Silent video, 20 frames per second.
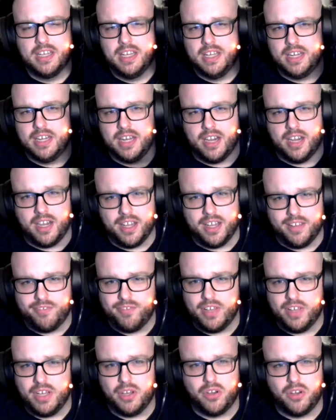and
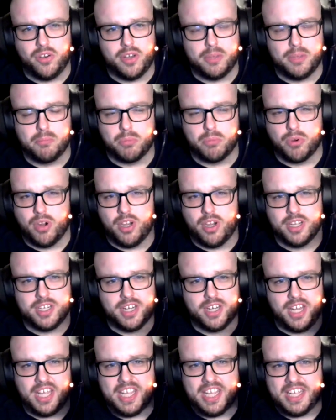IFL, and
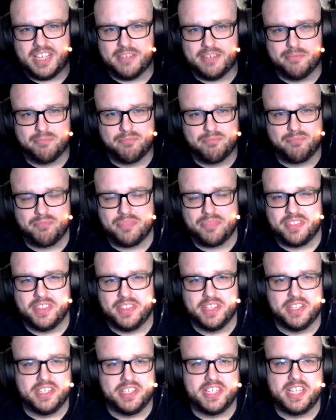brought like
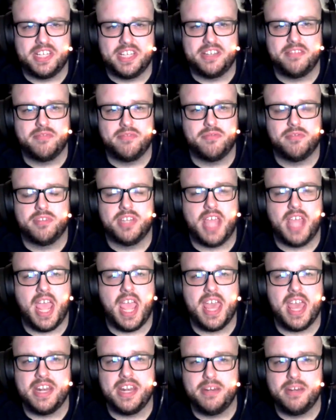the
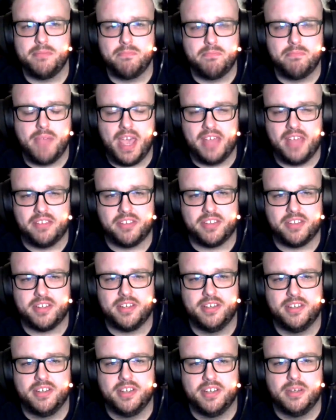10
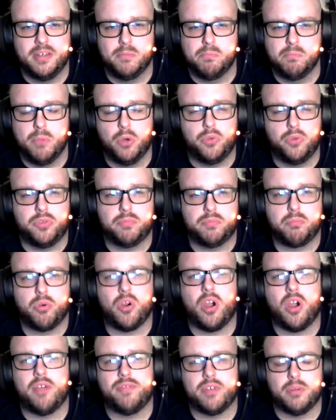best, most
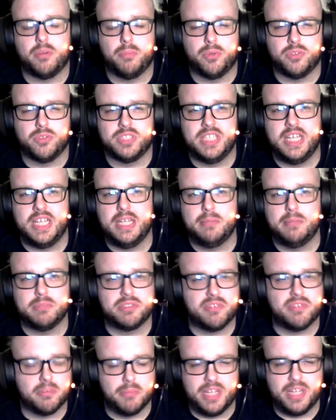profitable teams
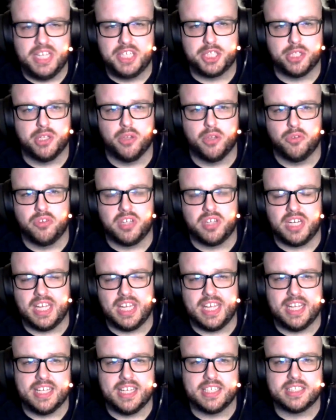from each of those
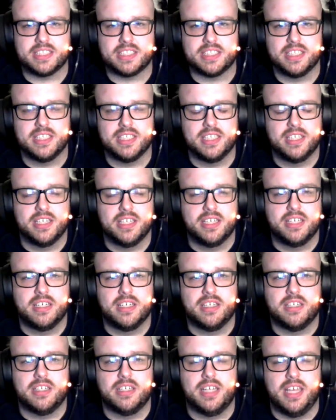leagues
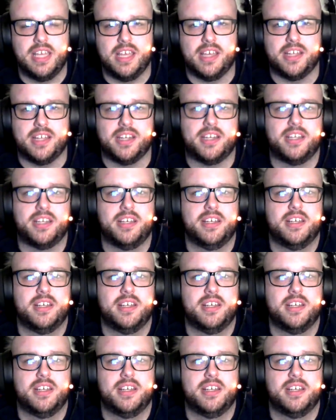in,